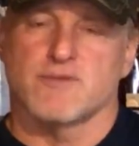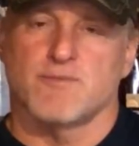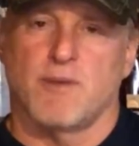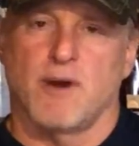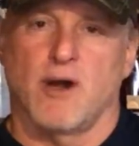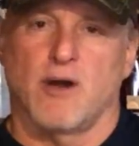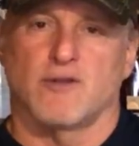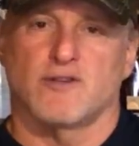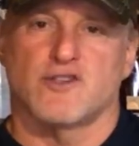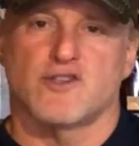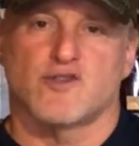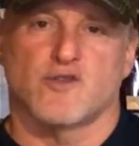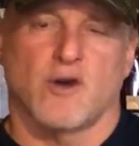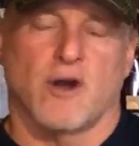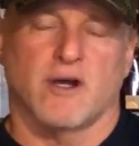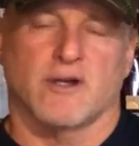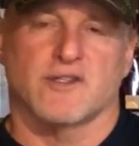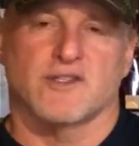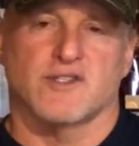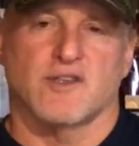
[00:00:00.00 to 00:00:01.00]
boats,
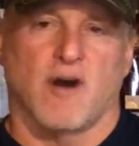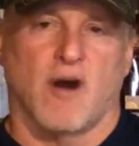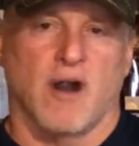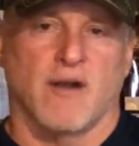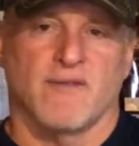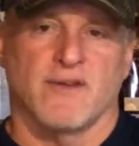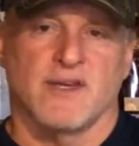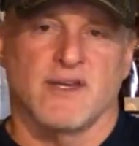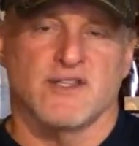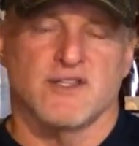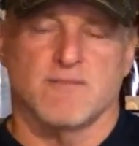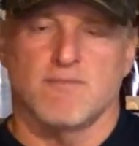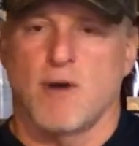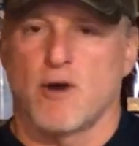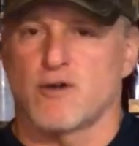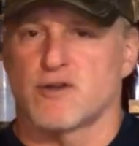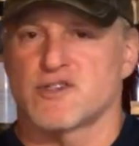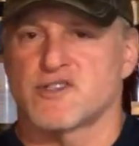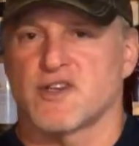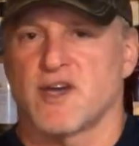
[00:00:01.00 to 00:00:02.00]
trucks, RVs, and
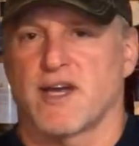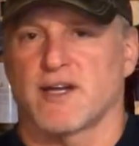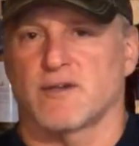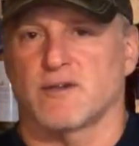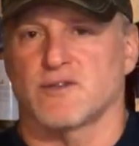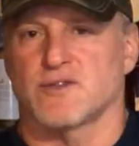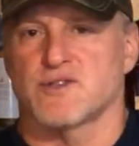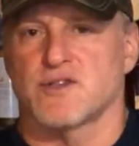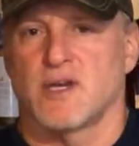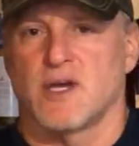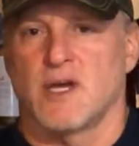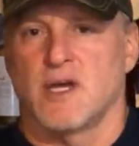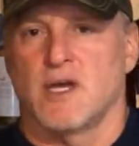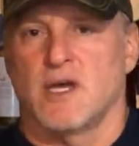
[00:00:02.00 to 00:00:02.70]
motorcycles.